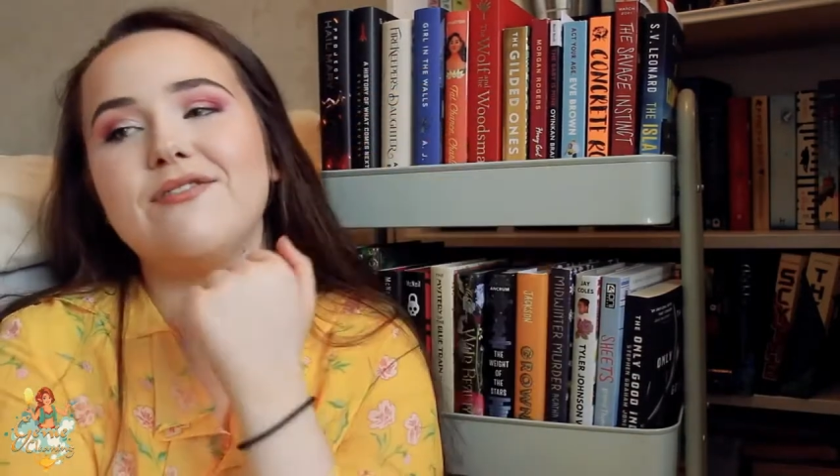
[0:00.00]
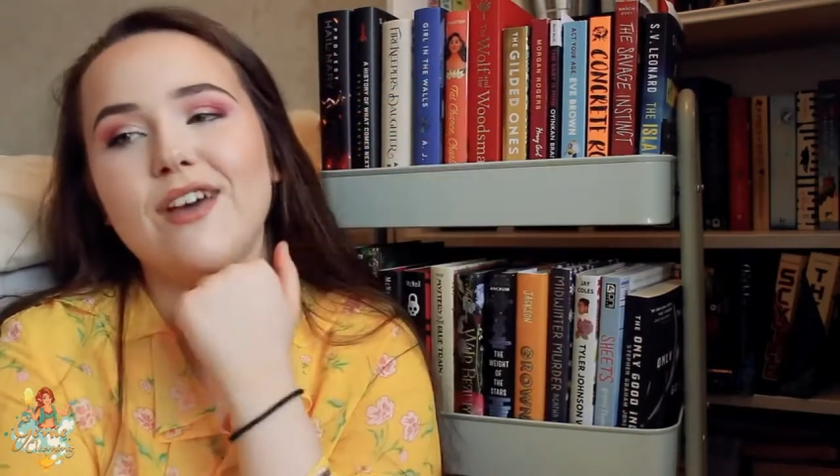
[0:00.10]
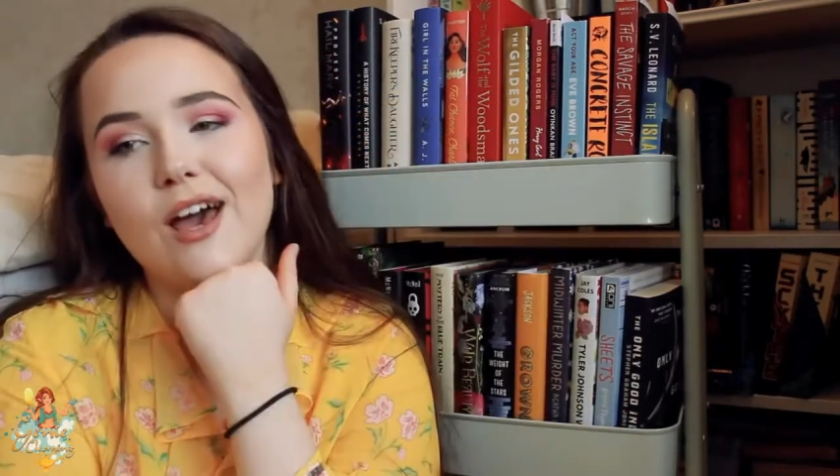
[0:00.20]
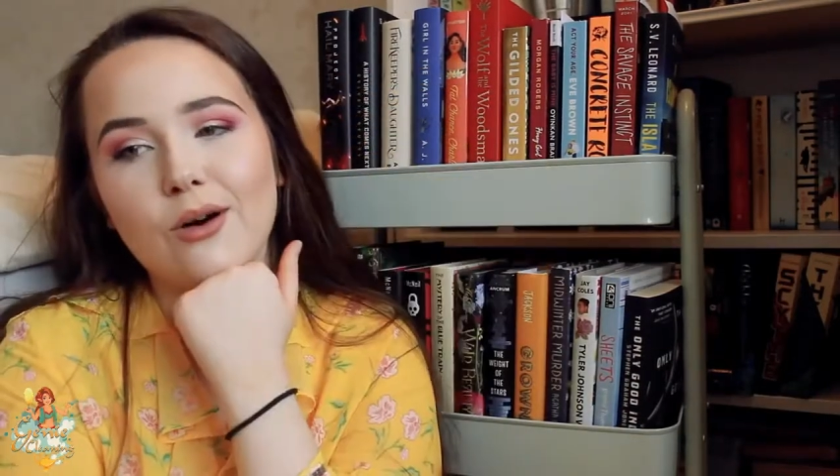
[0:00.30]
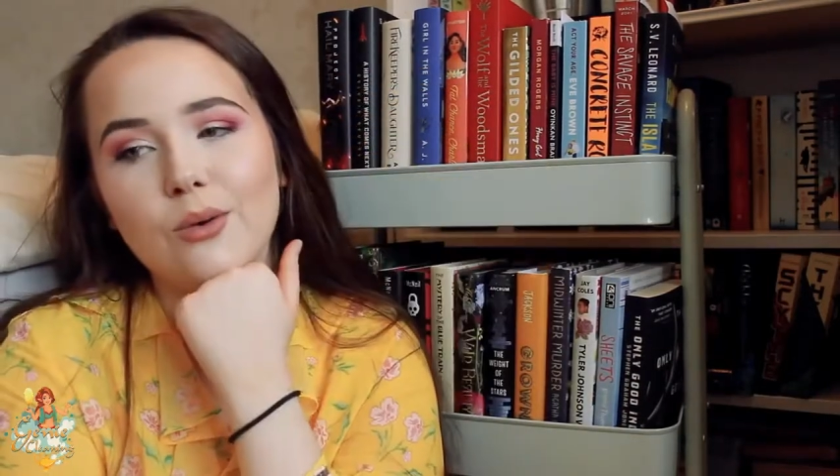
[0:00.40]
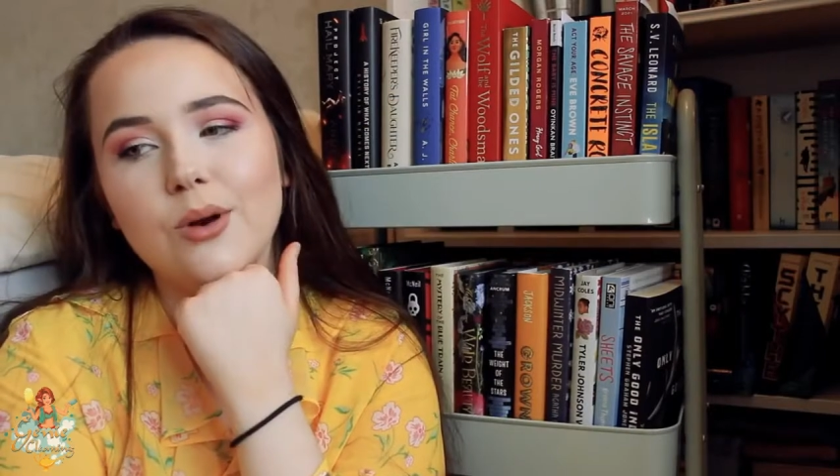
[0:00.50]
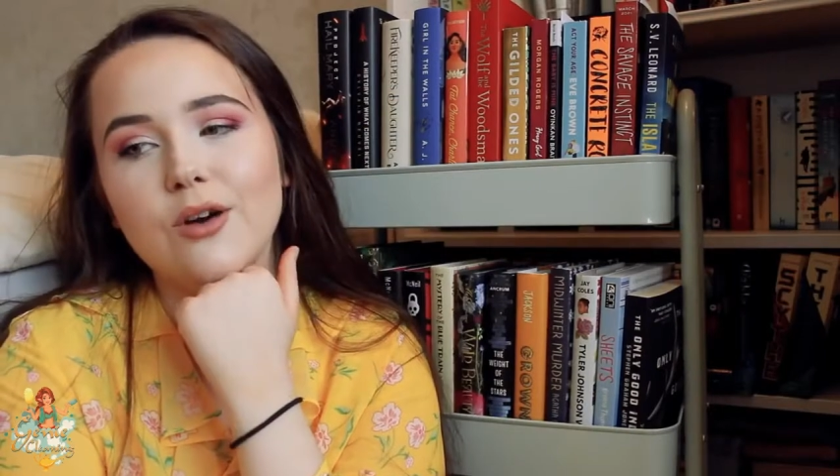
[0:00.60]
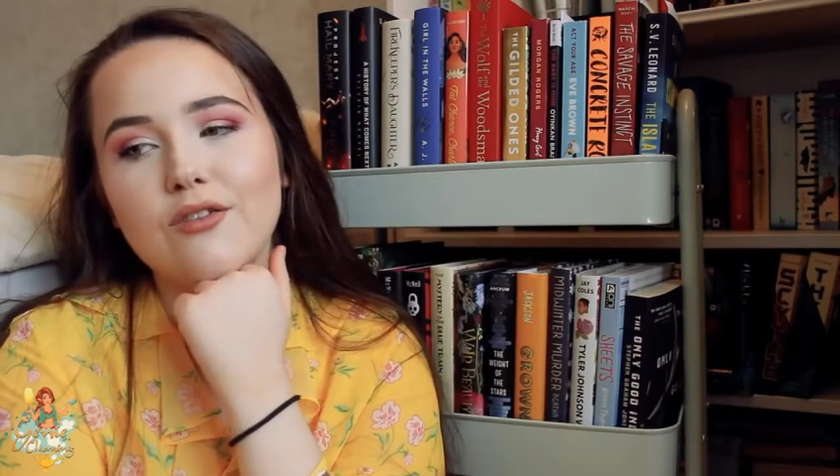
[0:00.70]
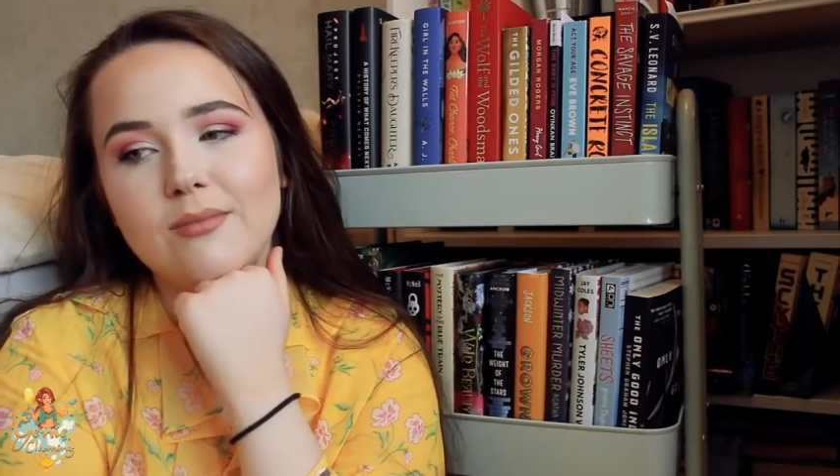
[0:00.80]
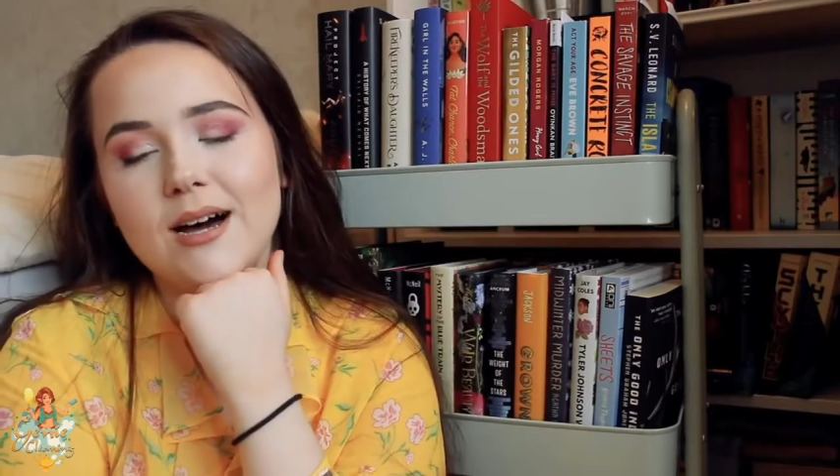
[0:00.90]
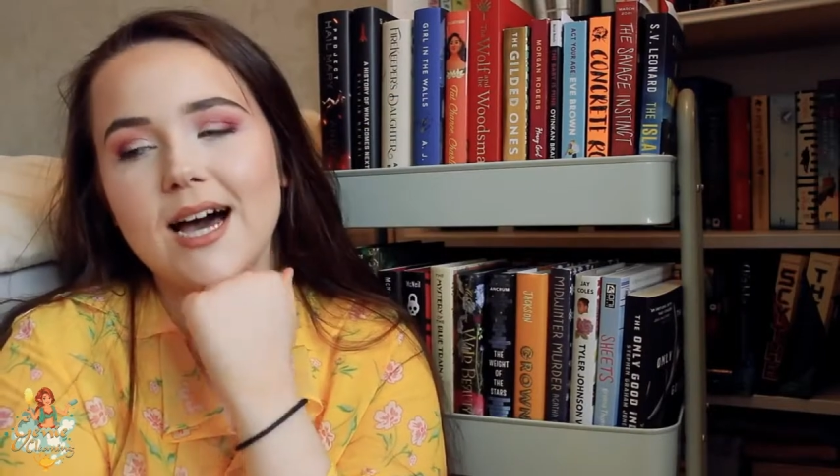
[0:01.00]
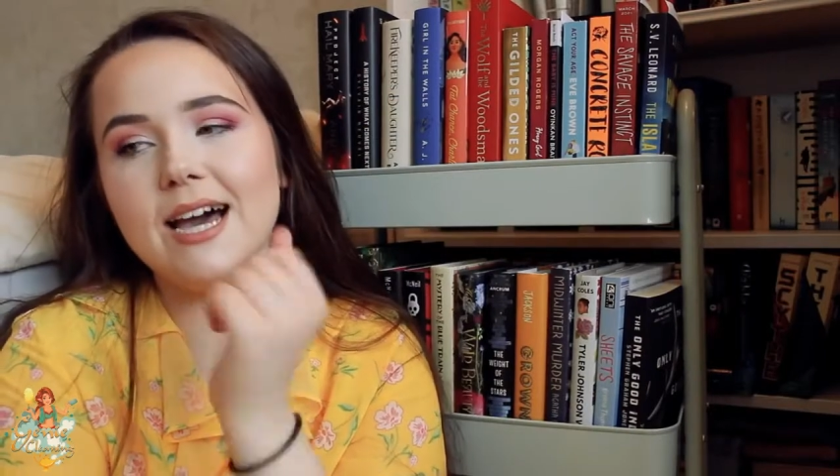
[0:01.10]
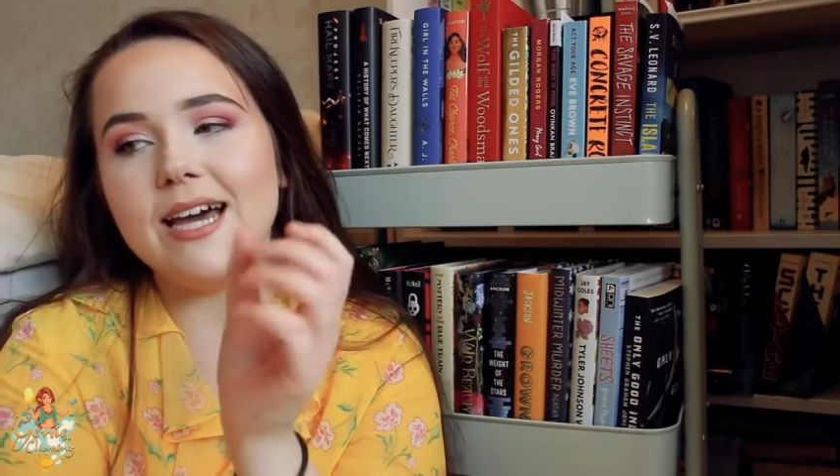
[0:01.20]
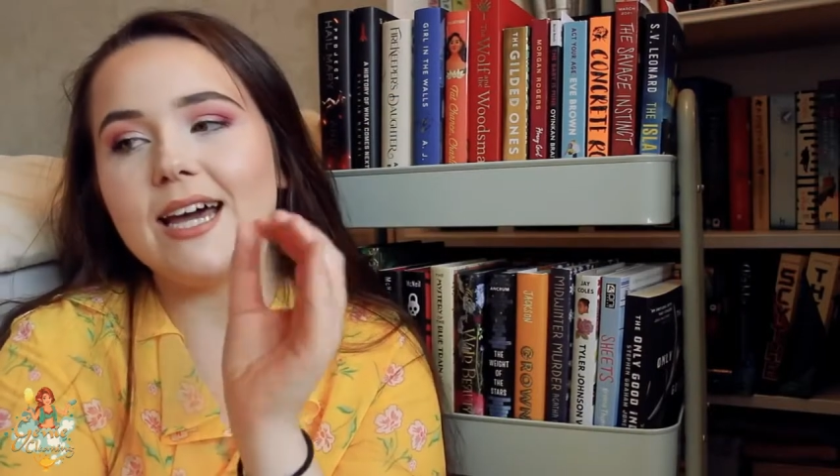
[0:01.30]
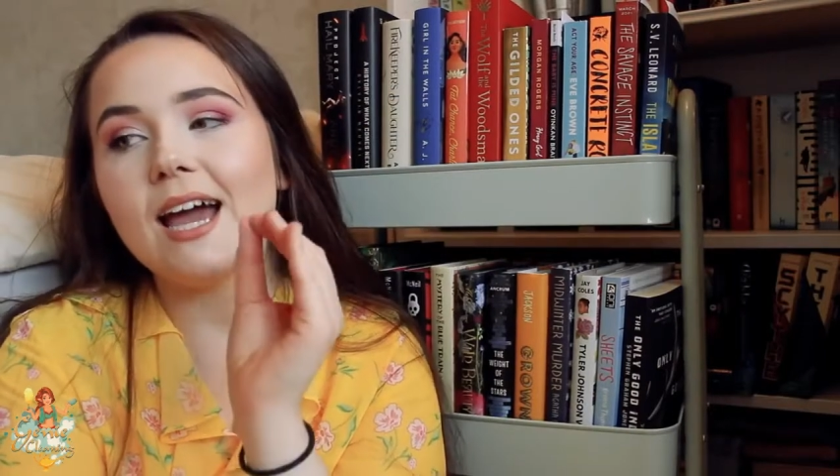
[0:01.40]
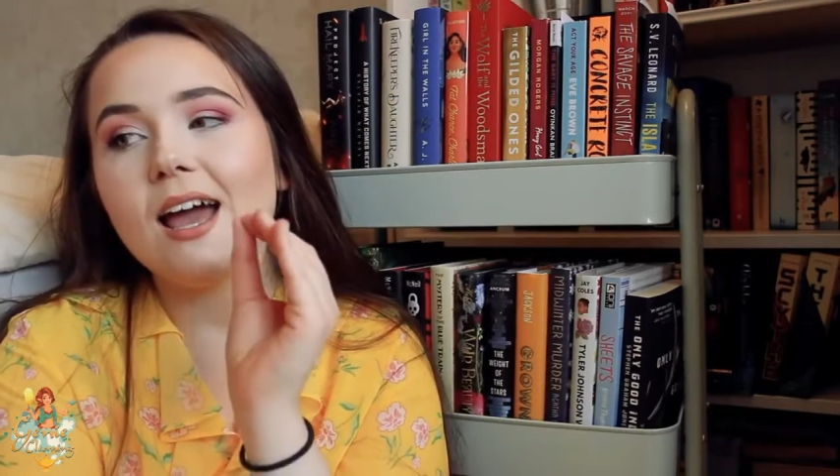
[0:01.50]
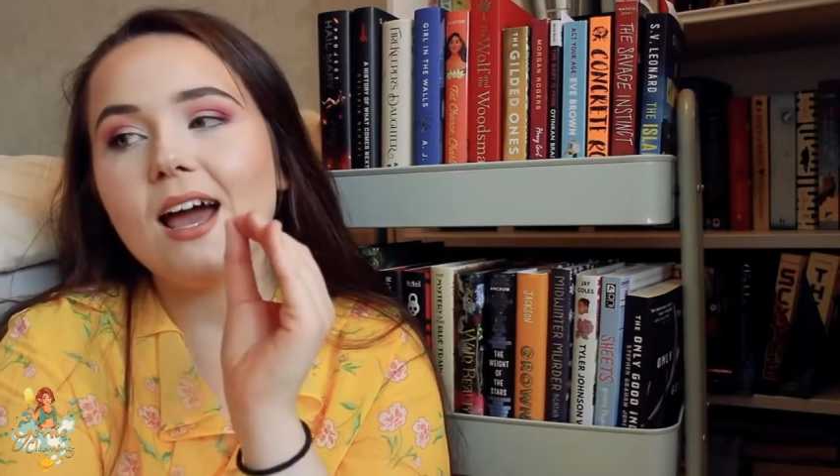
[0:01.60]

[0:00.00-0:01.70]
fit all of my